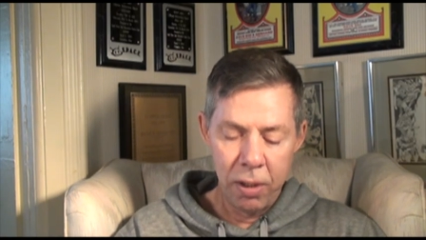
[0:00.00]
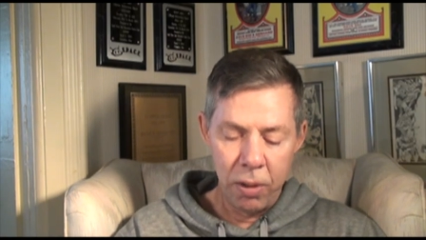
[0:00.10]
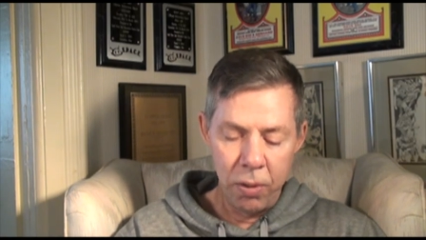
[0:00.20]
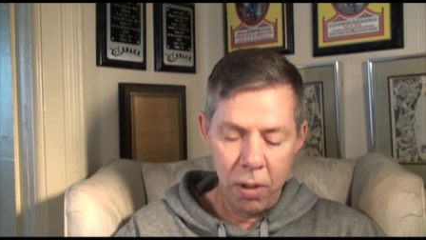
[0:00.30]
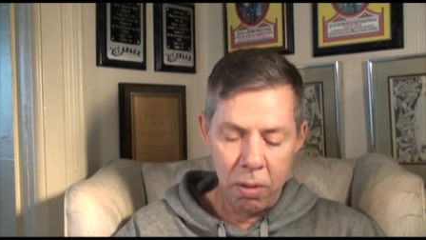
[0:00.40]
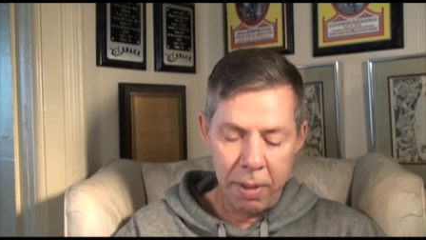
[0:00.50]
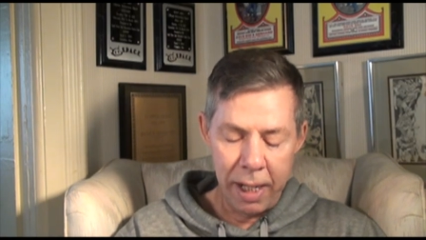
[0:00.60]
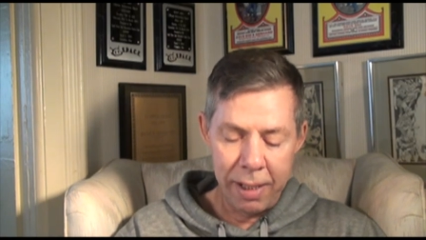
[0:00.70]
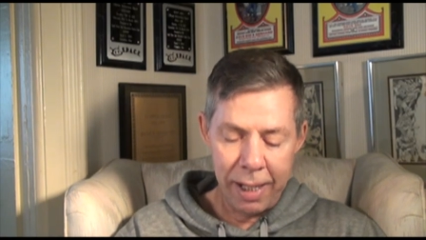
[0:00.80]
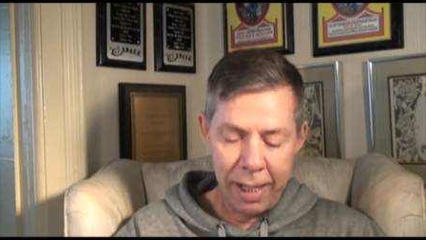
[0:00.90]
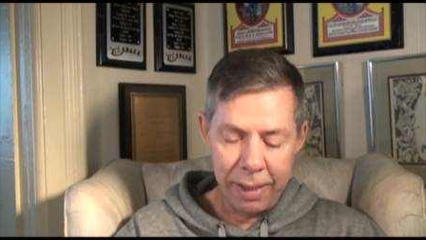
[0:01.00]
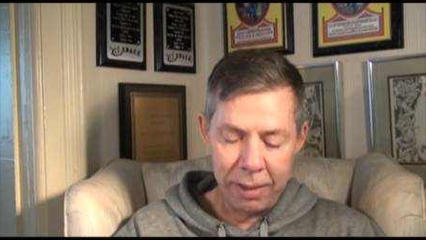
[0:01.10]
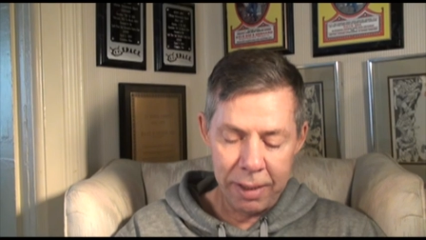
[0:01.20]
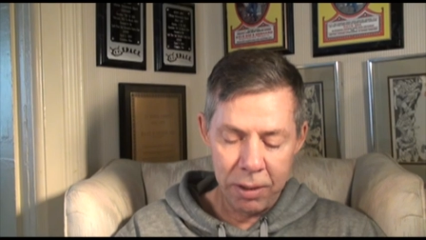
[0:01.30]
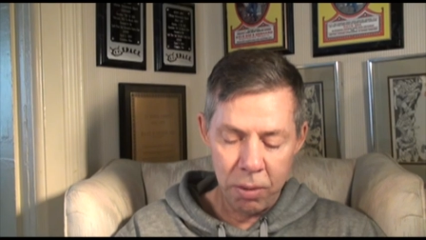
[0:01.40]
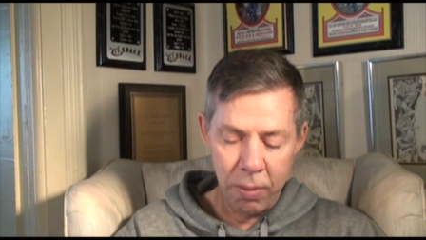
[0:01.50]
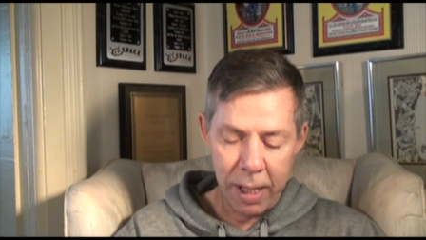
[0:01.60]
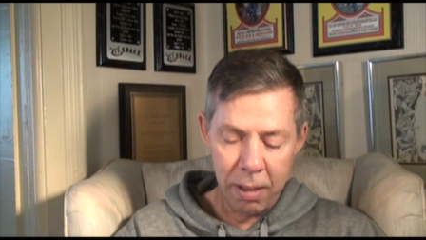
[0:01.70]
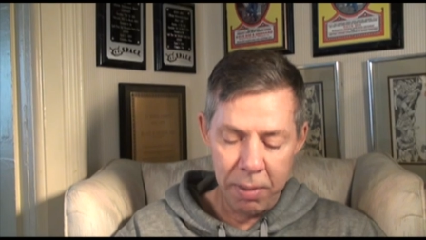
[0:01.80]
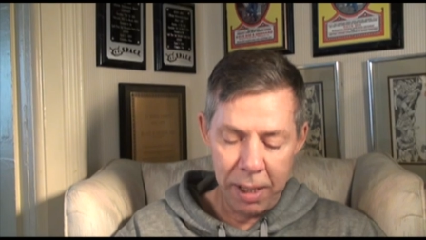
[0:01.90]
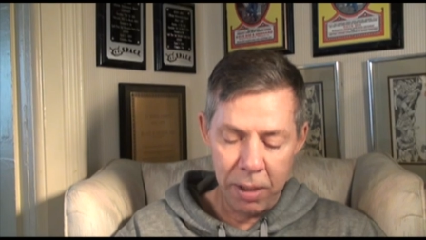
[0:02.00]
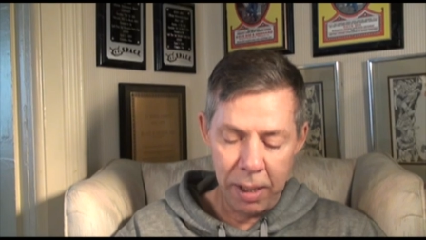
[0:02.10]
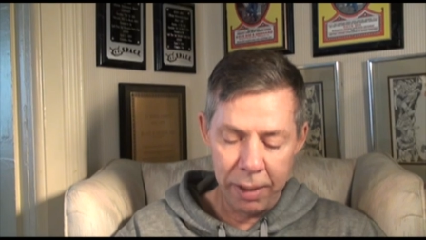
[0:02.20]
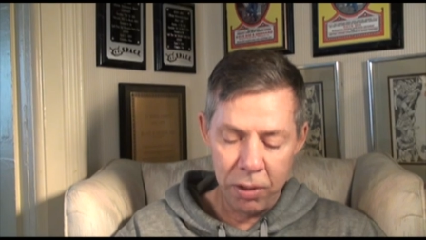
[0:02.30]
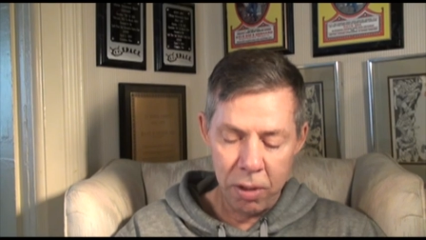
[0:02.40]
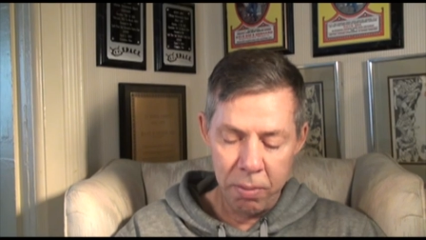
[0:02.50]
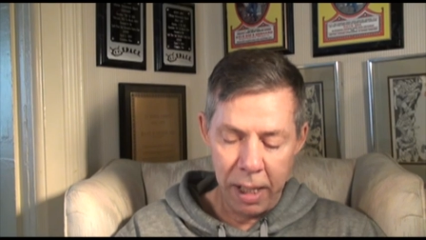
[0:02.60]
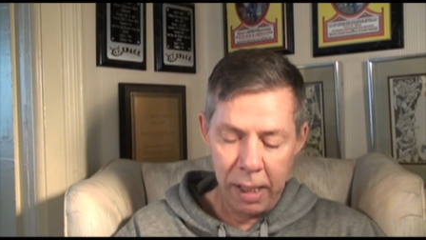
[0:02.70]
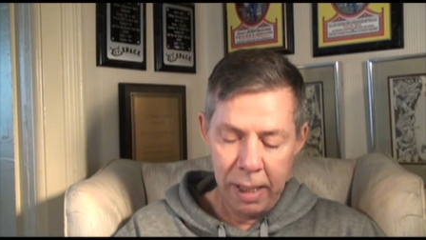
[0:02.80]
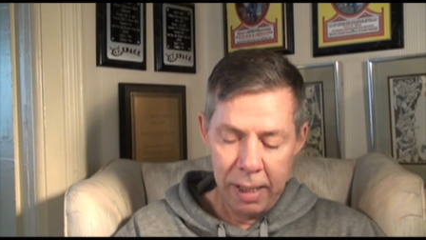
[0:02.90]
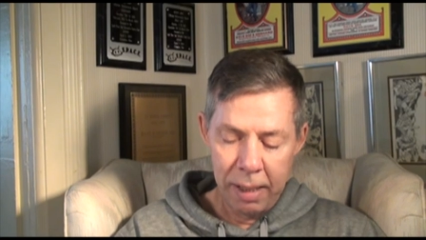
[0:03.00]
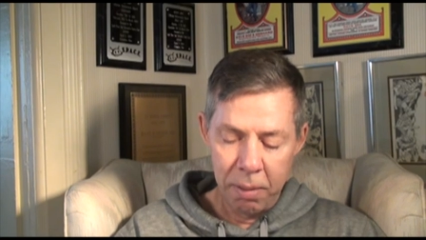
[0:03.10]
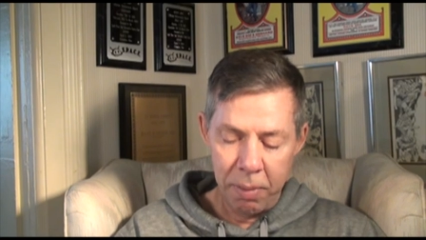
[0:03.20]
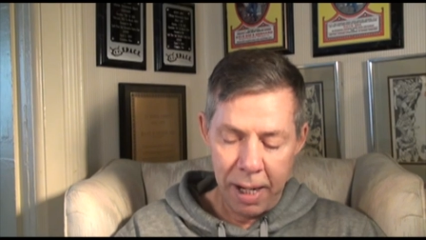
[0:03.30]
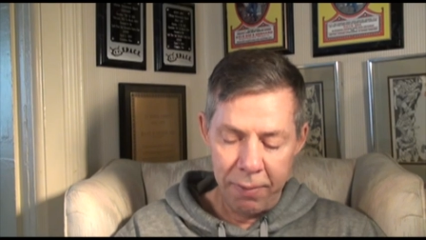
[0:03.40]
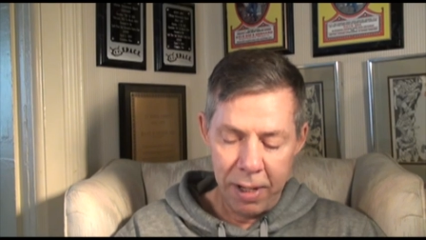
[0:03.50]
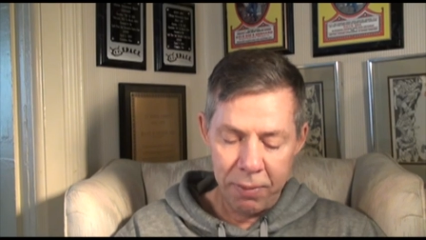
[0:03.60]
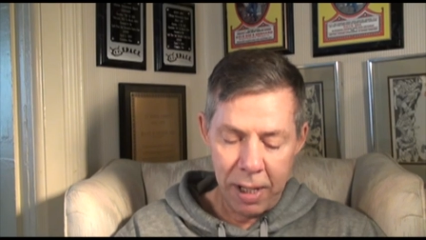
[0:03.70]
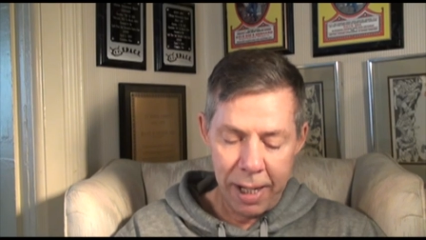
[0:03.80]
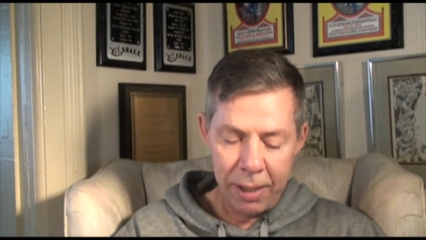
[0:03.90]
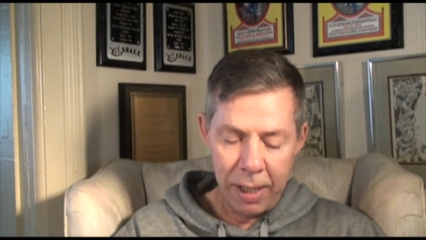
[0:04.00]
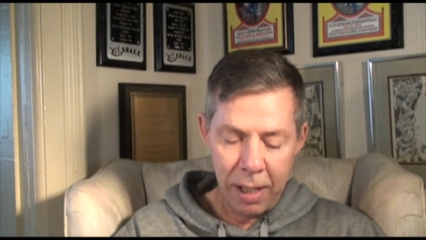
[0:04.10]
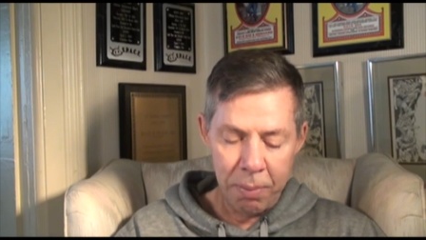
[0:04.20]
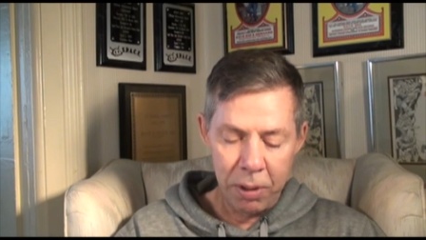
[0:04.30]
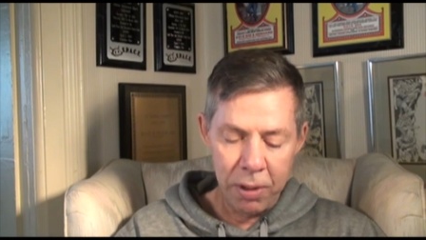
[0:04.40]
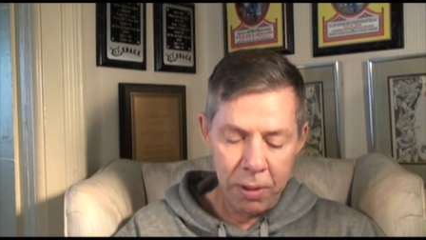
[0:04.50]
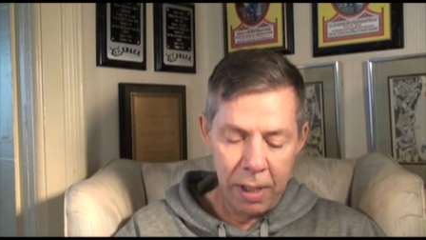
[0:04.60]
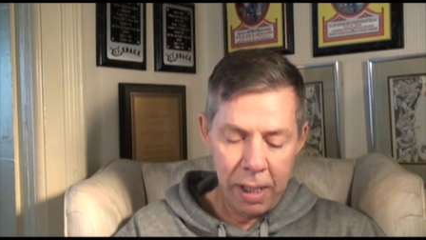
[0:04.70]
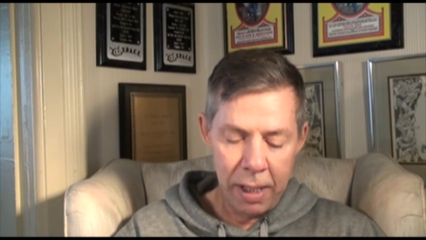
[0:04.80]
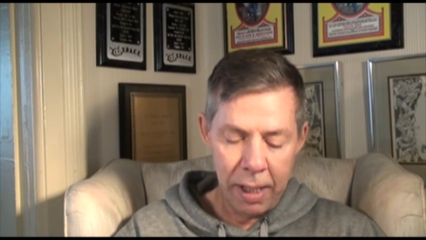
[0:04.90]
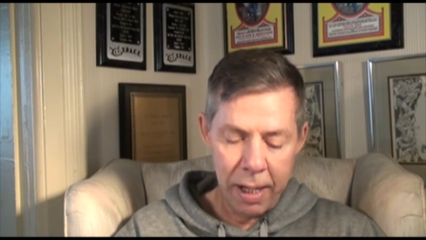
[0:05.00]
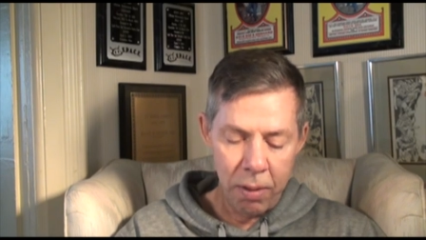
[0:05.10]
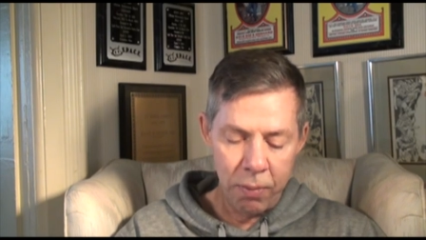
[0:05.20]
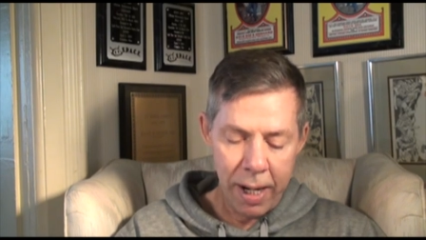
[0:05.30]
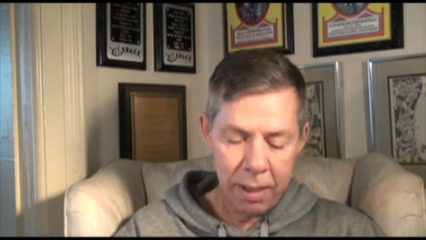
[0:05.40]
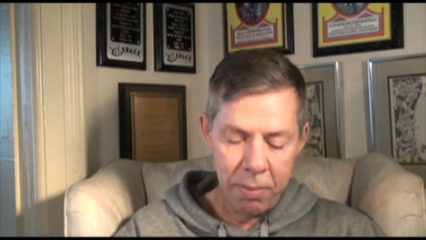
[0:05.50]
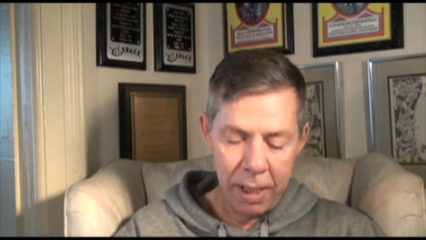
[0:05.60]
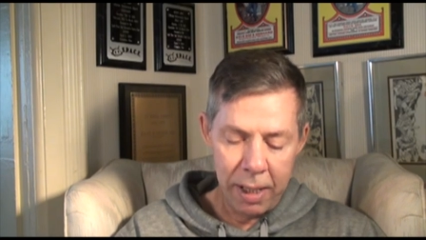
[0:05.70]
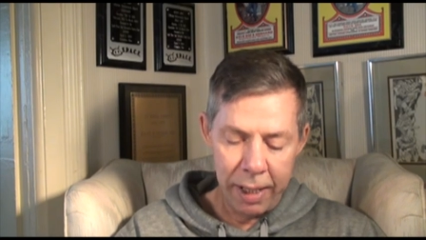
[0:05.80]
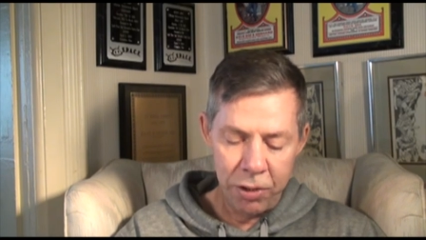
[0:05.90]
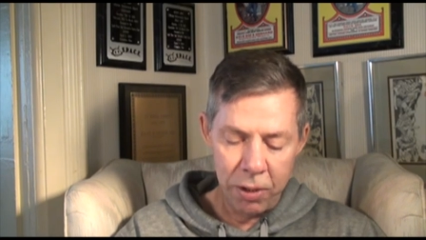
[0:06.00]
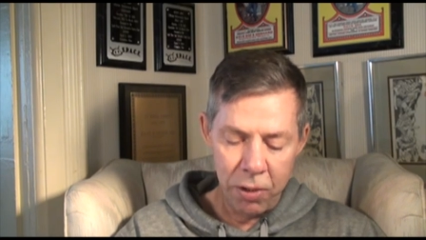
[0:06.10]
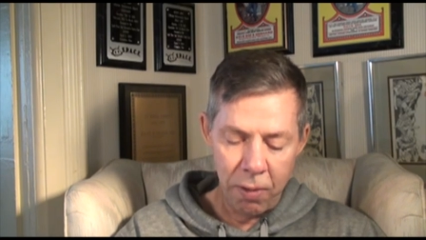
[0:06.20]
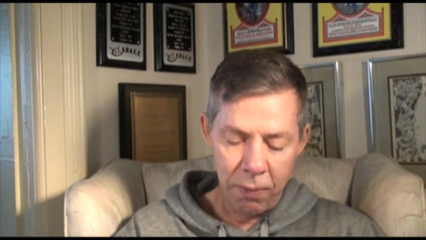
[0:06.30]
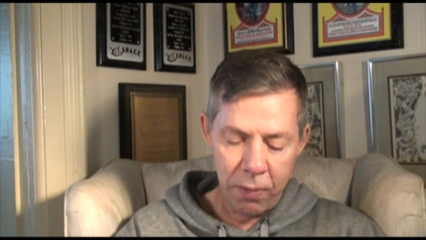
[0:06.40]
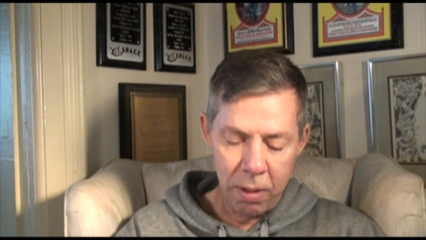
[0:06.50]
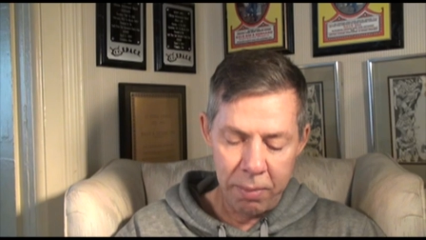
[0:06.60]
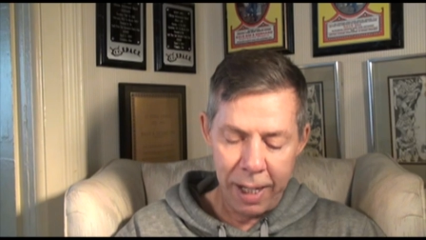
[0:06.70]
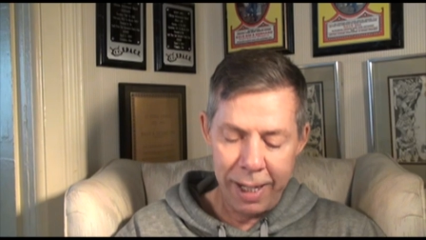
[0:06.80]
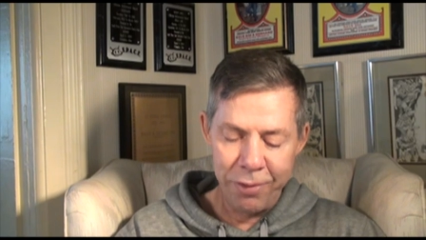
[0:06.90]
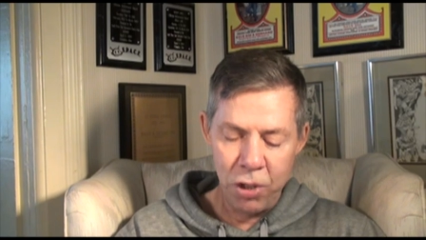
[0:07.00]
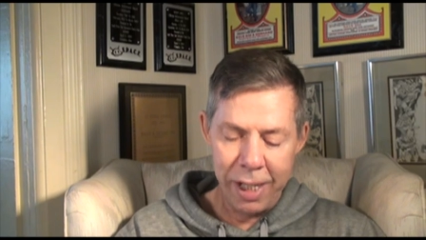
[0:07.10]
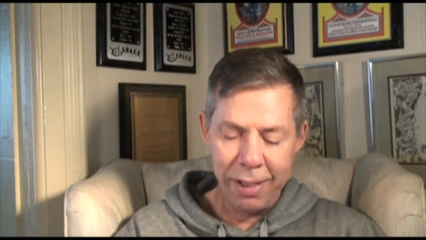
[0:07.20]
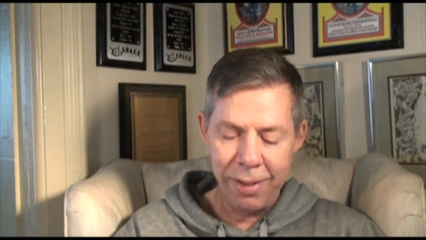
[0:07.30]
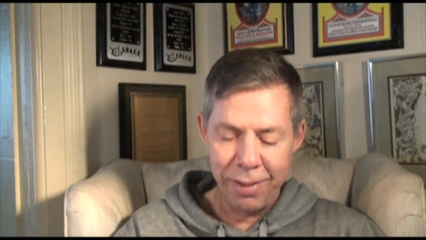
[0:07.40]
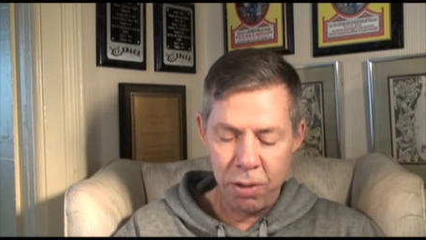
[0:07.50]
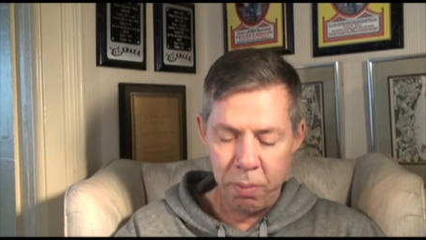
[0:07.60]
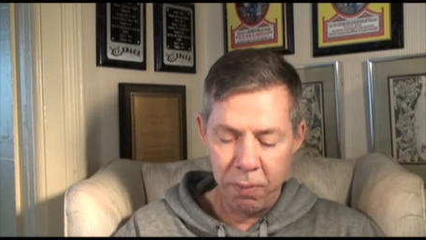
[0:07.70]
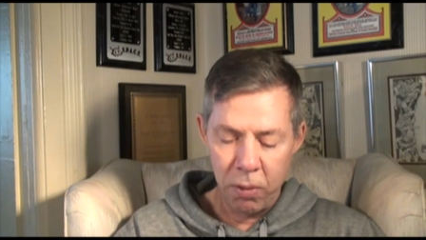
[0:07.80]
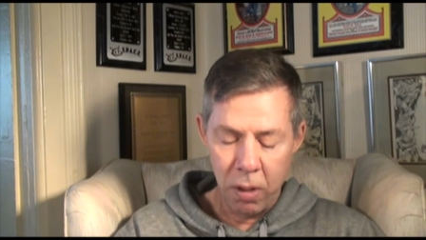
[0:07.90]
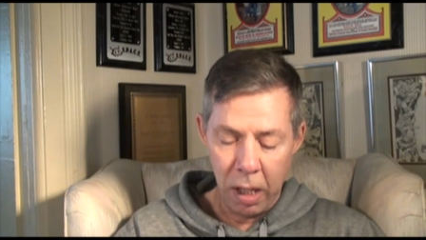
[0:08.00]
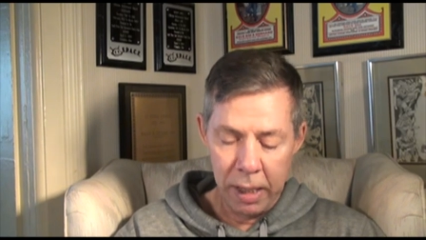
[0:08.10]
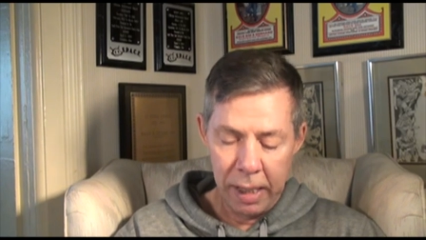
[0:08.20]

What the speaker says: who know my taste to recommend things to me, but I've never had the opportunity to get recommendations from a genius before.